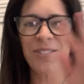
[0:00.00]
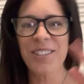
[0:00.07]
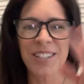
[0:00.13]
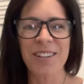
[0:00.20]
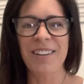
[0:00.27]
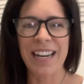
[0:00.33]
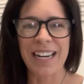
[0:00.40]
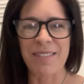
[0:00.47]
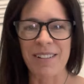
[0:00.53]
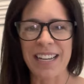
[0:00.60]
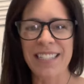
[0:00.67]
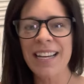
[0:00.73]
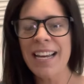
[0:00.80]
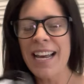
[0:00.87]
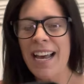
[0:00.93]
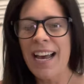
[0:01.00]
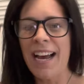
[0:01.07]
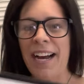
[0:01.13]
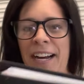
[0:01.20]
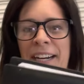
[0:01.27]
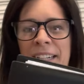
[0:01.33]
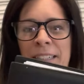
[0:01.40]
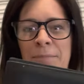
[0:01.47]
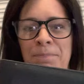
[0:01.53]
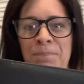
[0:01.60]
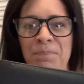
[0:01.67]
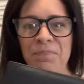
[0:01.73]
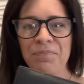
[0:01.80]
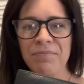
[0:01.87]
So anyways, and